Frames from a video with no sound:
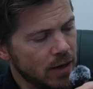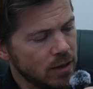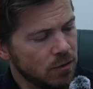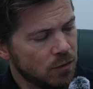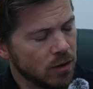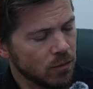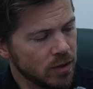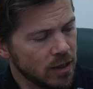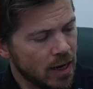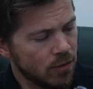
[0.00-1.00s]
They're
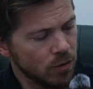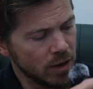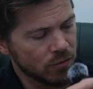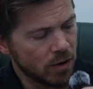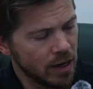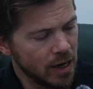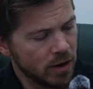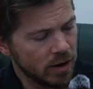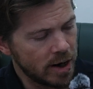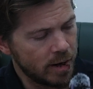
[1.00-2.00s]
interfering with the aerial. They're throwing
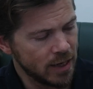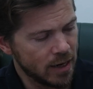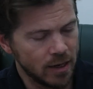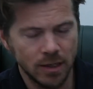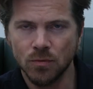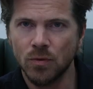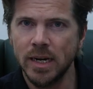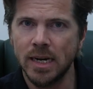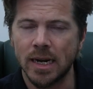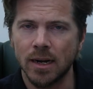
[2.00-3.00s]
electrons up and down. And it's
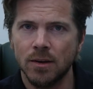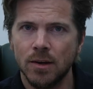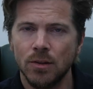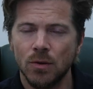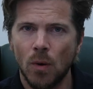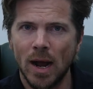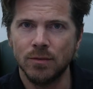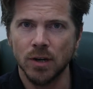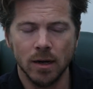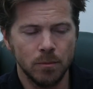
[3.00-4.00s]
reading the
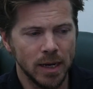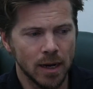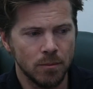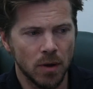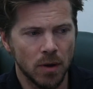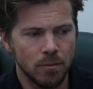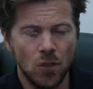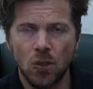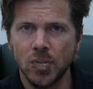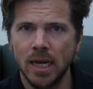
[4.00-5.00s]
waves. I can pick up my
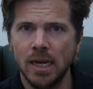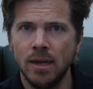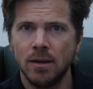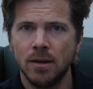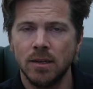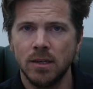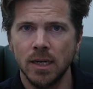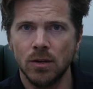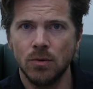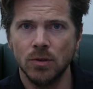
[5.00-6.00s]
car key
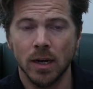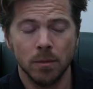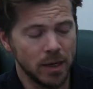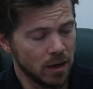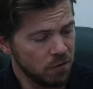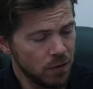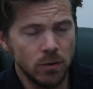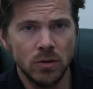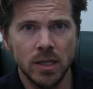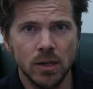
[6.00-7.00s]
signals. I can pick up
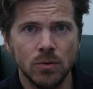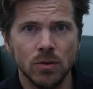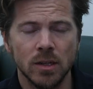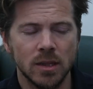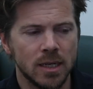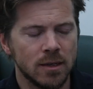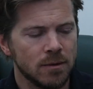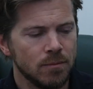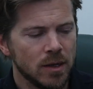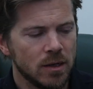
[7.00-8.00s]
phone signals on
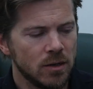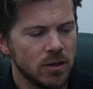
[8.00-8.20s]
this.